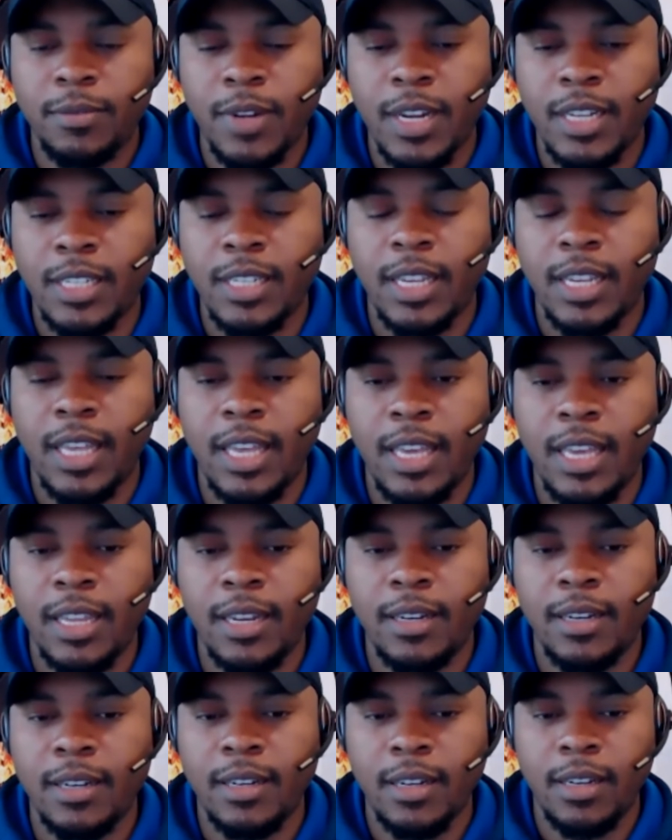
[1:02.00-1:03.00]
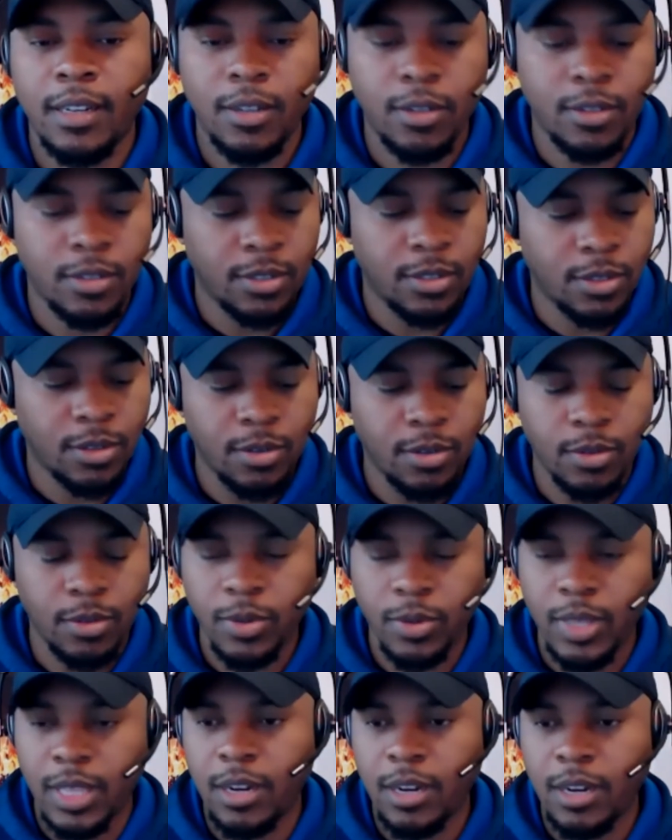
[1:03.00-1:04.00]
factor in. So
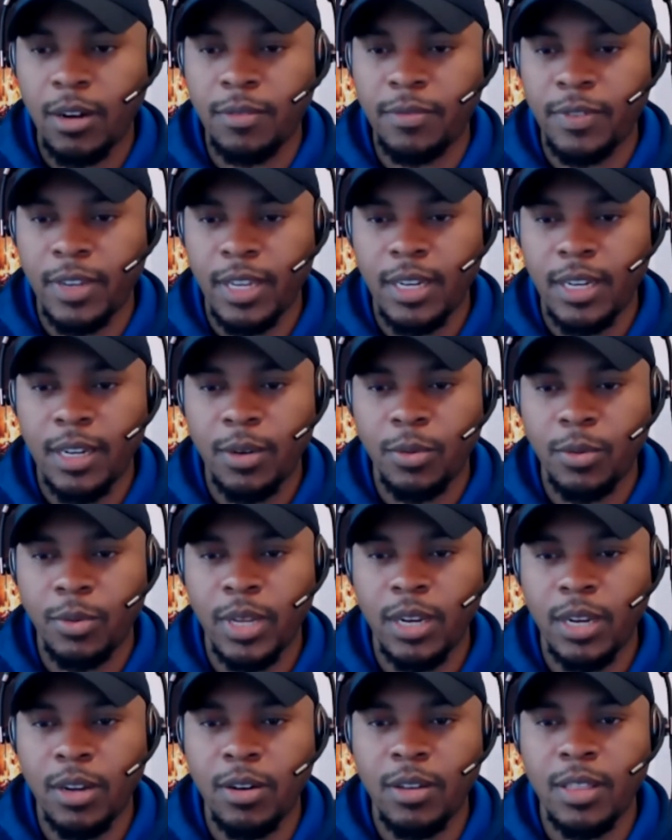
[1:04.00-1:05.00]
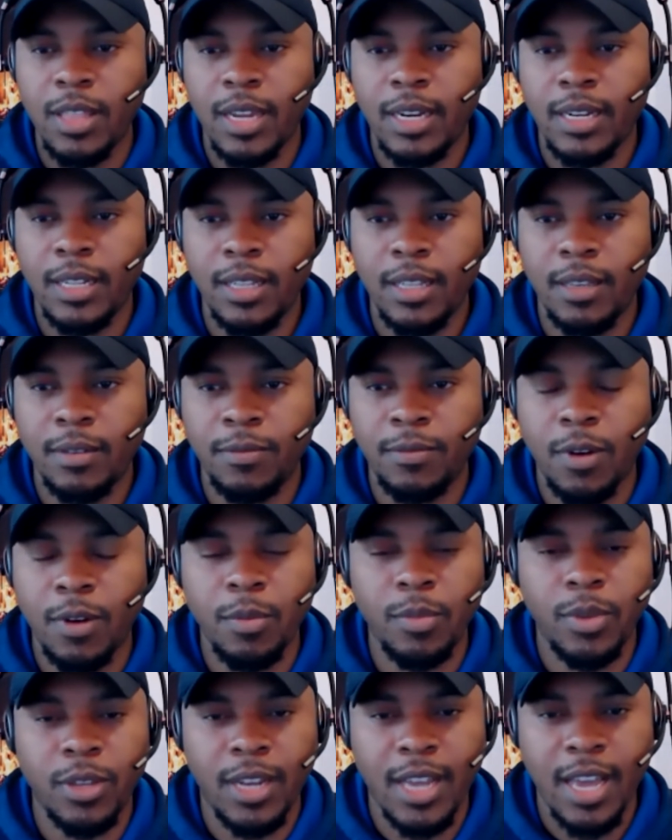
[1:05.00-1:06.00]
with COVID, we know that the
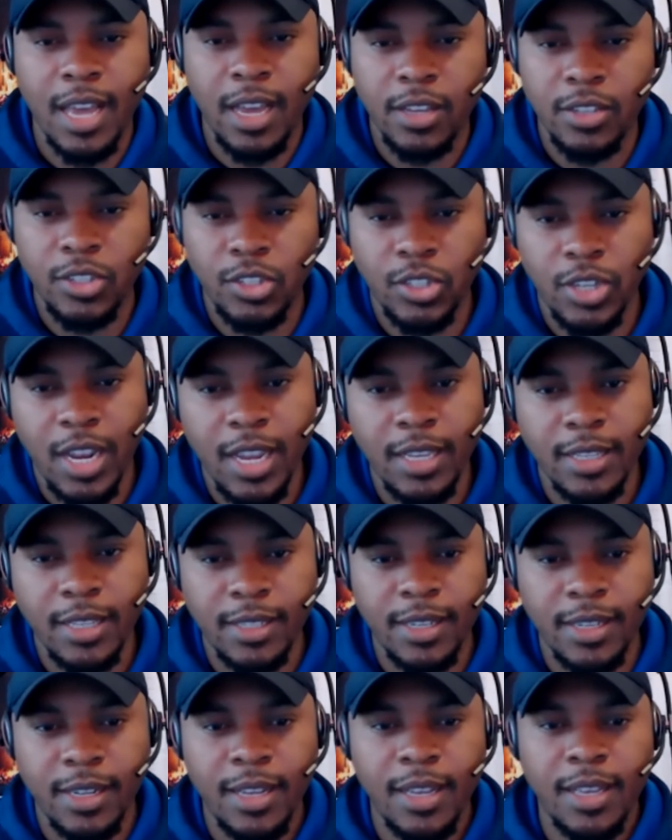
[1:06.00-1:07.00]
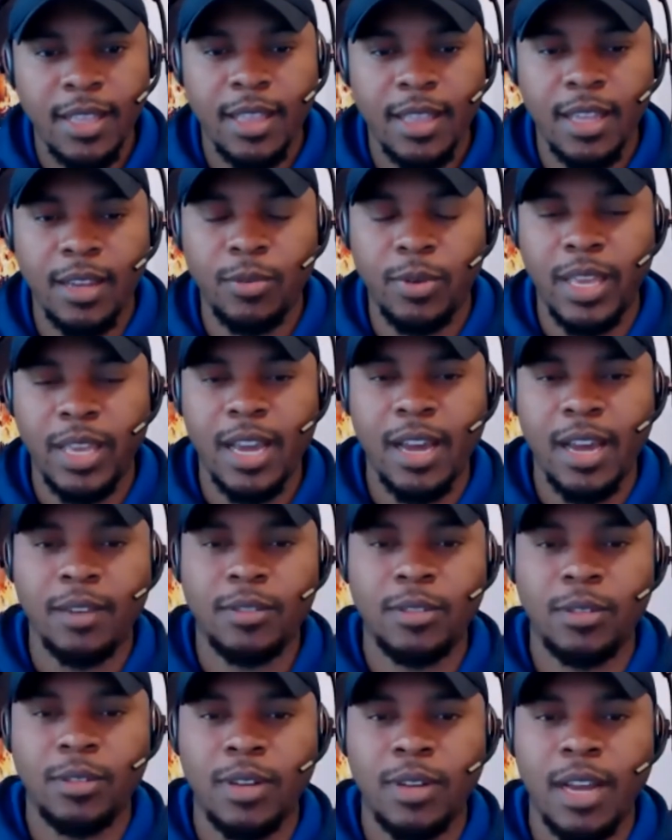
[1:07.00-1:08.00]
formula has changed, that we
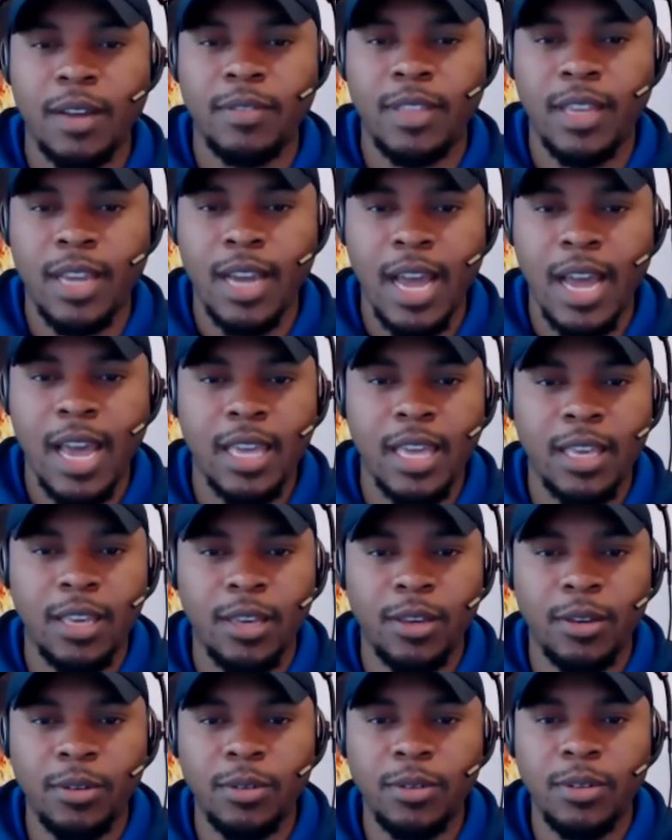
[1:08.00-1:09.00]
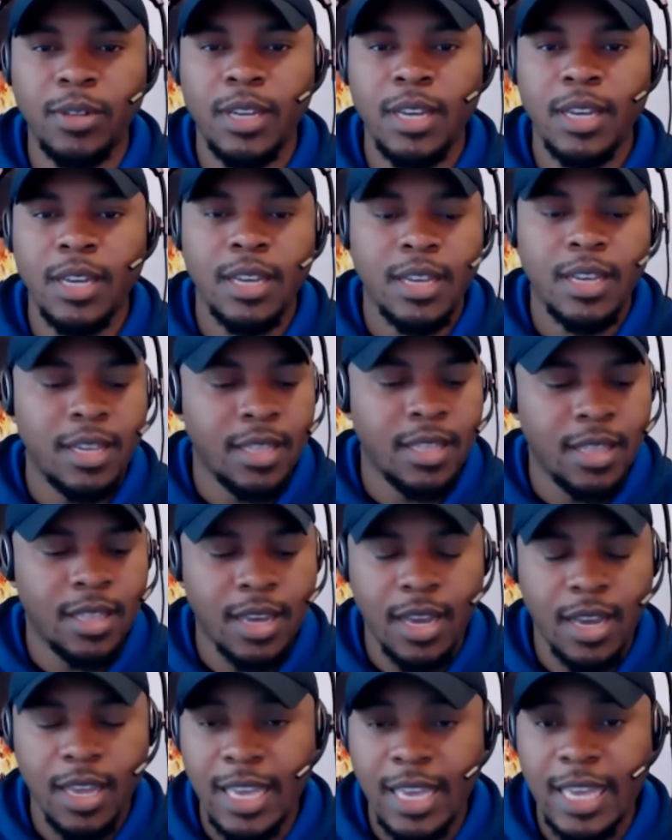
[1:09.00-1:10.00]
have to have the IQ,
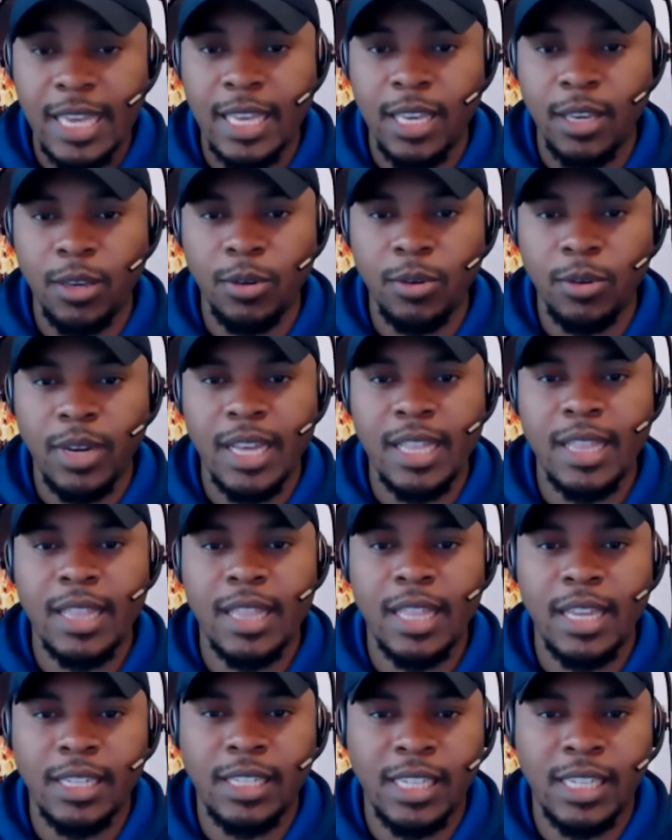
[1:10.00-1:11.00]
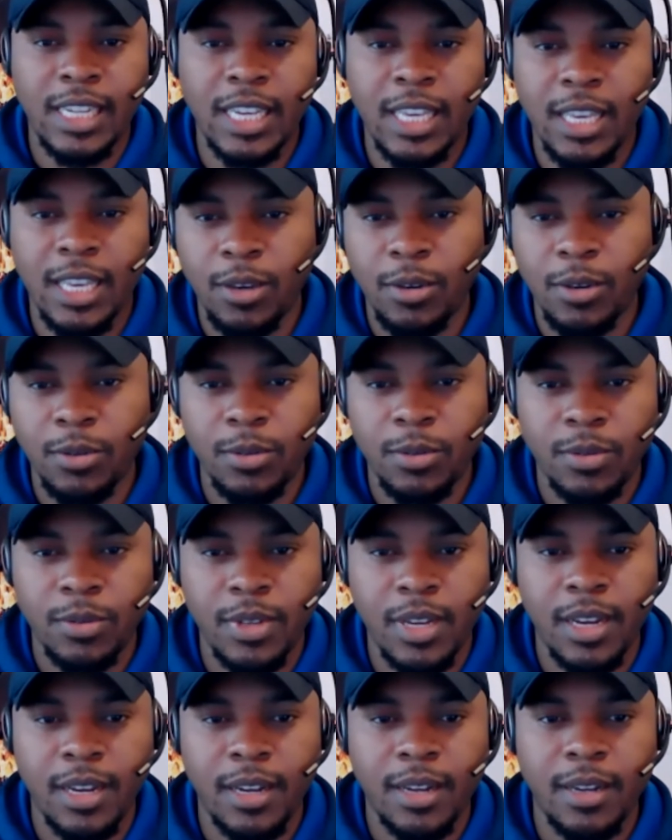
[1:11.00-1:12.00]
the EQ, and the
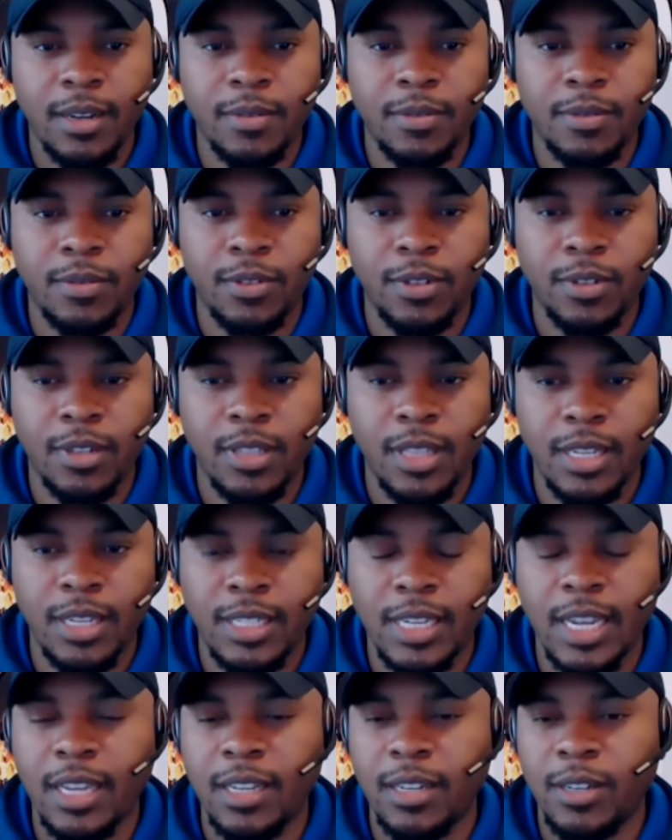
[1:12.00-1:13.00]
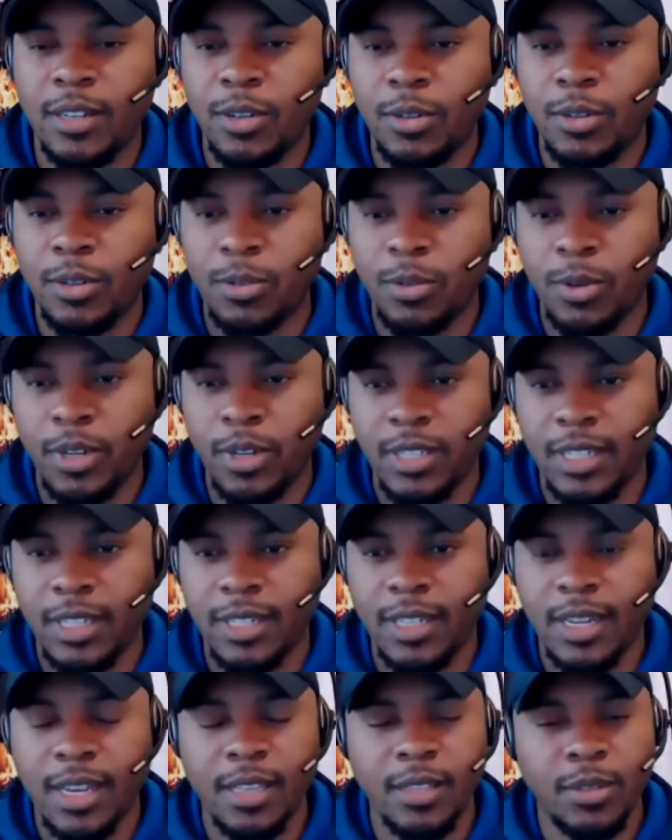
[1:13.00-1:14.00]
TQ for the technical
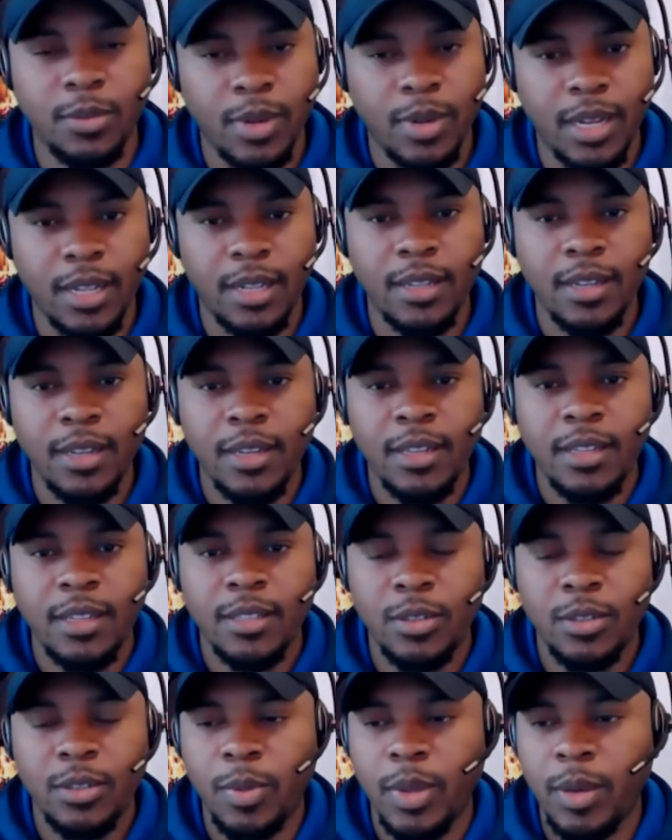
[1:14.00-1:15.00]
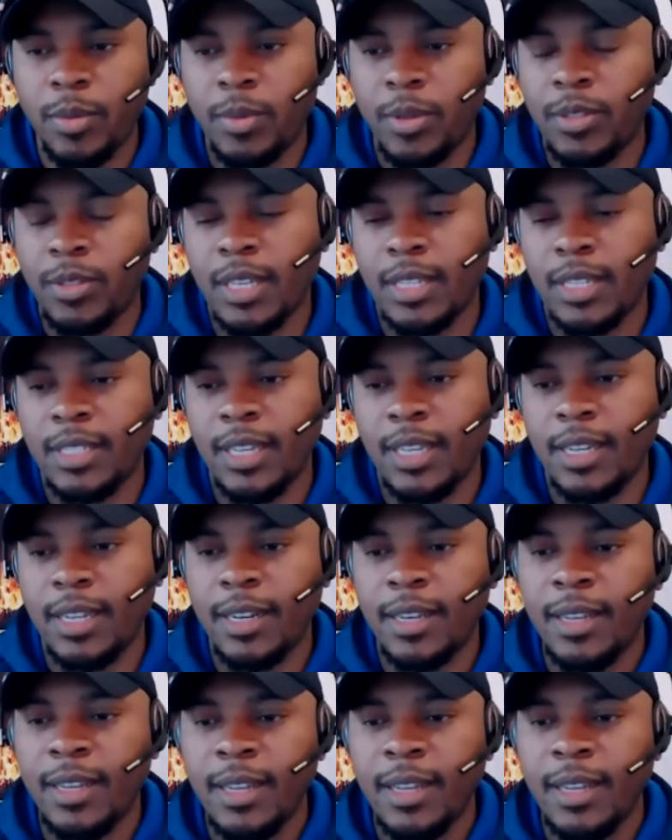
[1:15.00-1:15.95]
quotient as well to be able to succeed.